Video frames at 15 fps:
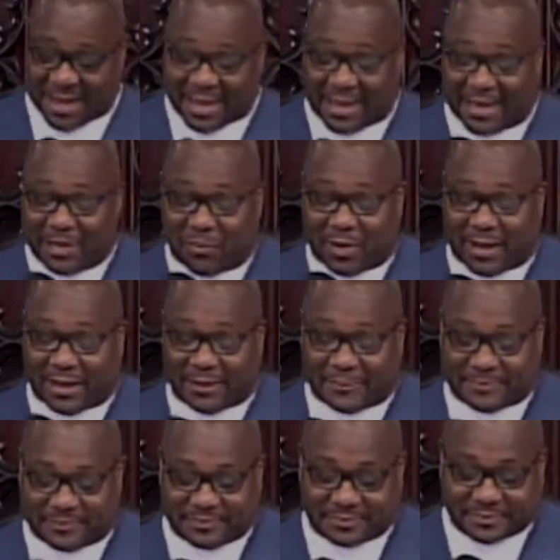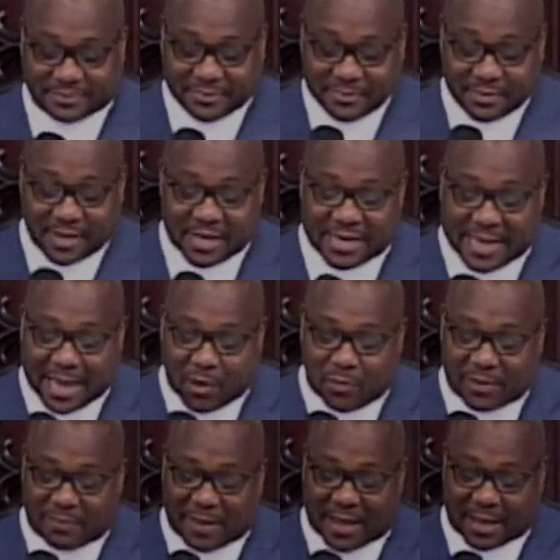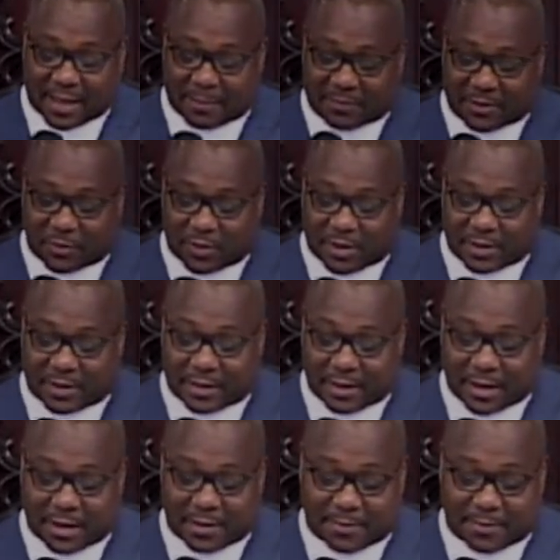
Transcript: Anyway, now we back up to where,